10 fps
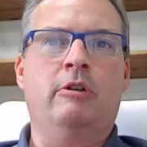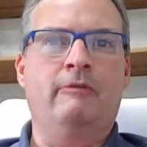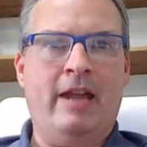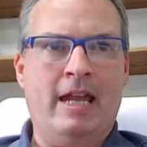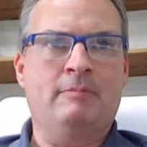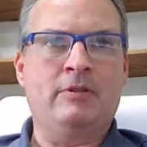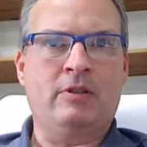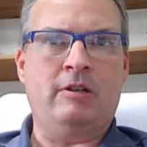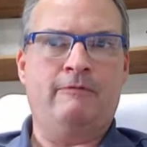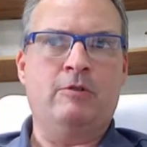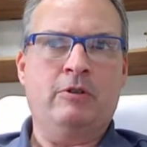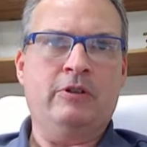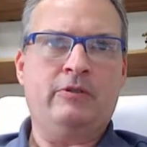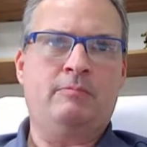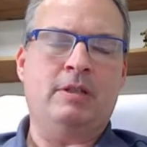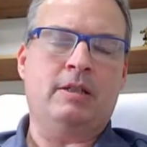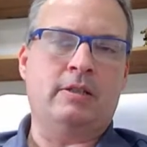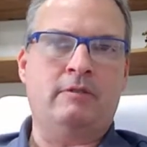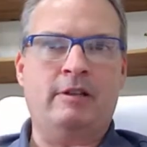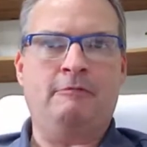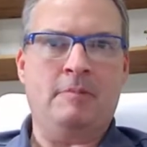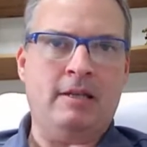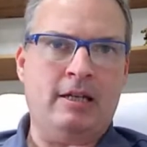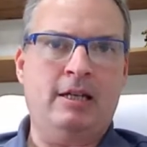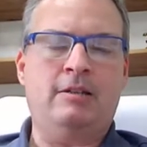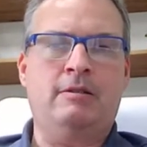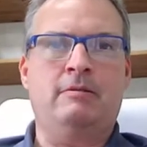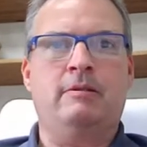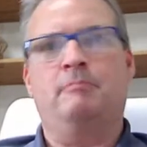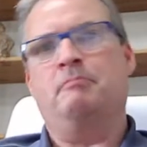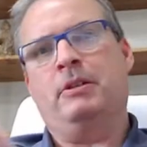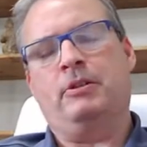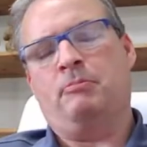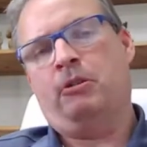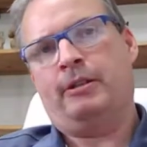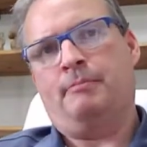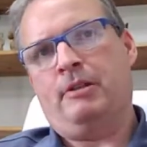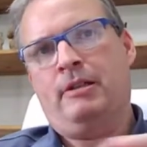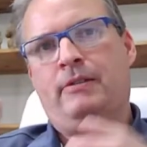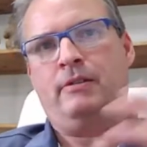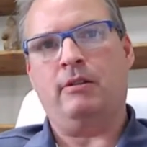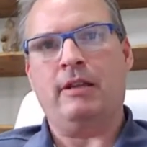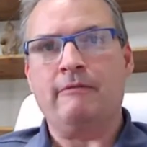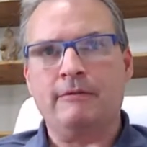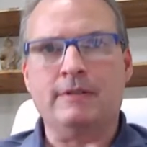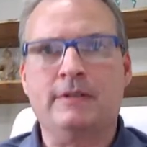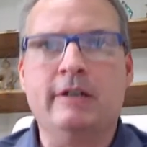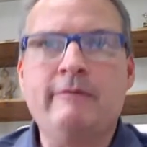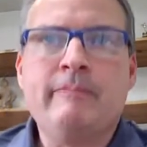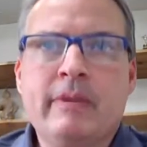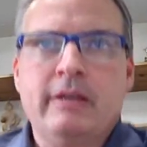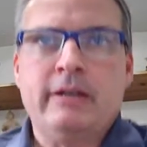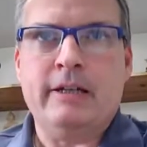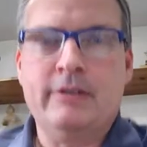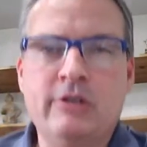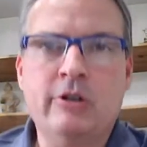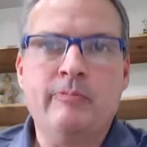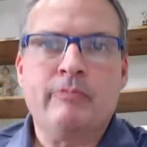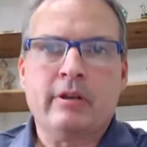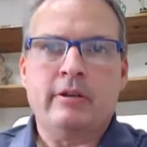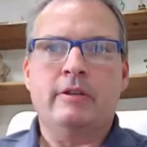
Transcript: are Amazon focused because of FBA and the biggest marketplace and all that fun stuff. And so